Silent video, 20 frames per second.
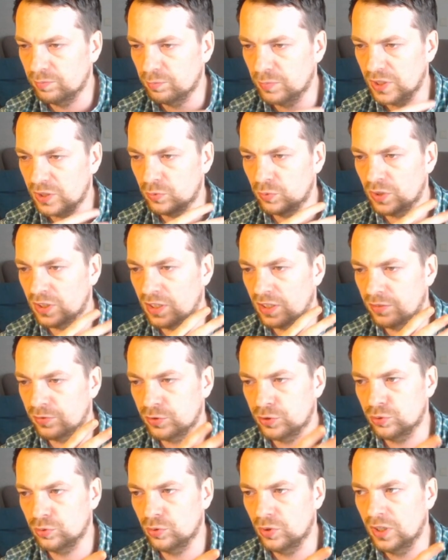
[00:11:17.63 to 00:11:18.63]
but we have
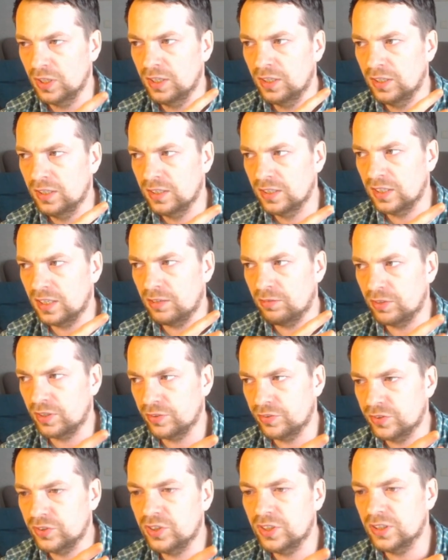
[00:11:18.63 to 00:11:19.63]
to cover
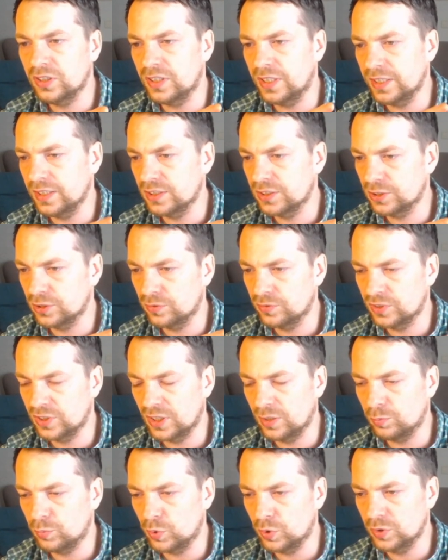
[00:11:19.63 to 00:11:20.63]
3 lines of the
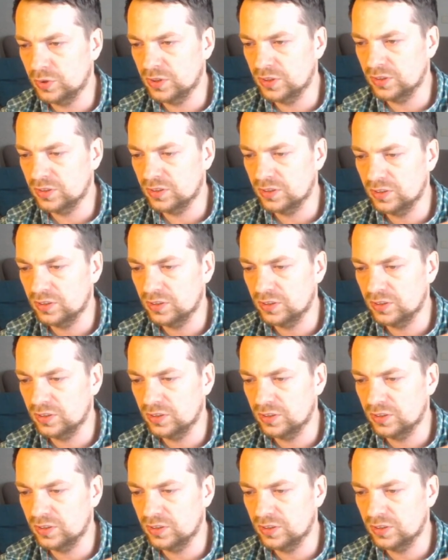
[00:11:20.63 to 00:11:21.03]
opponent.